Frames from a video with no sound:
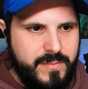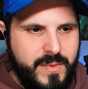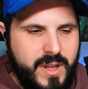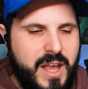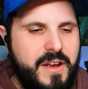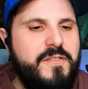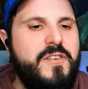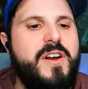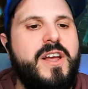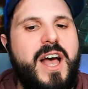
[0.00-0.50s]

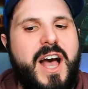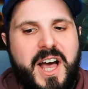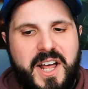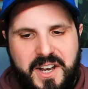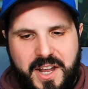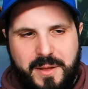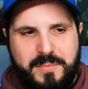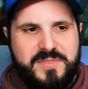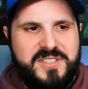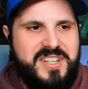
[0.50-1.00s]
I
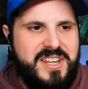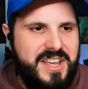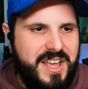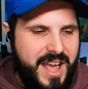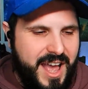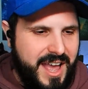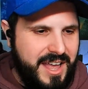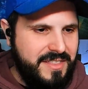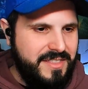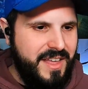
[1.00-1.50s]
forgot MT
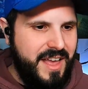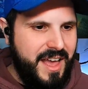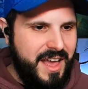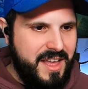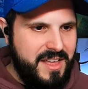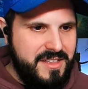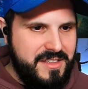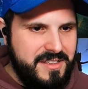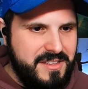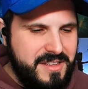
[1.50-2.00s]
had that.